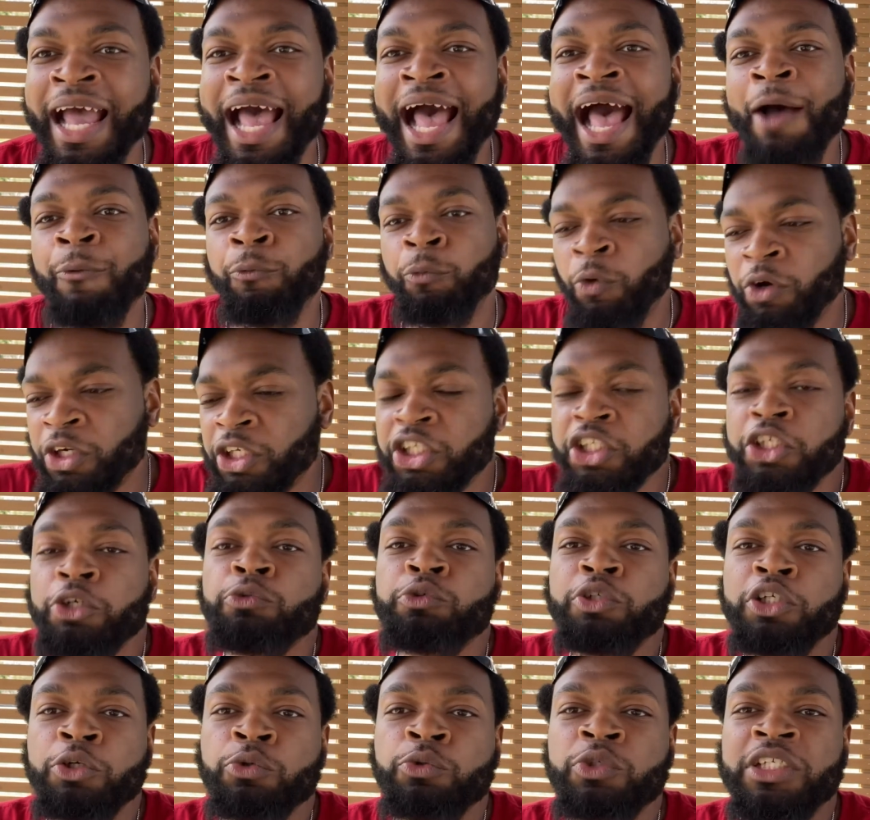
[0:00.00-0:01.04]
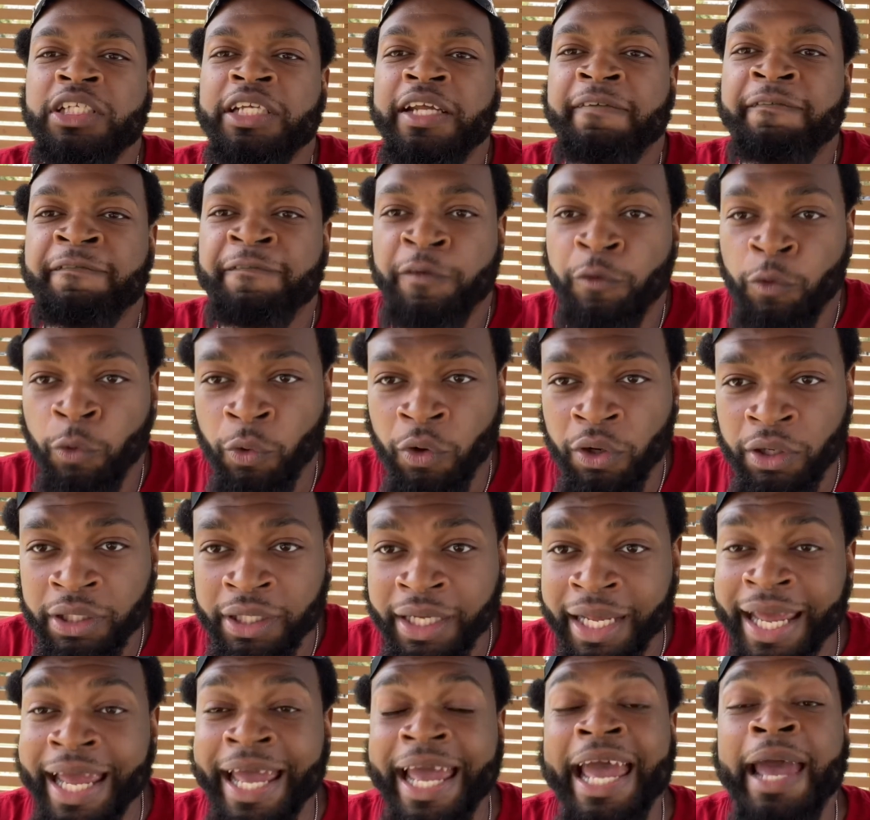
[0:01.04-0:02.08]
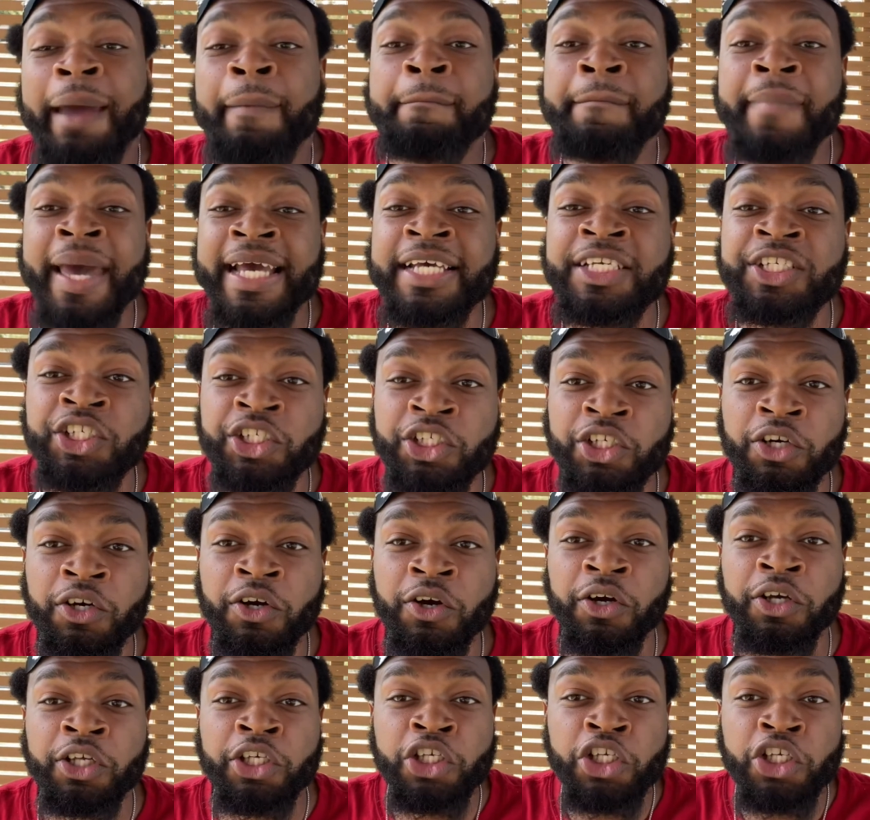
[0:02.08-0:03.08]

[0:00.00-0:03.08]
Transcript: What are you using it for? And make sure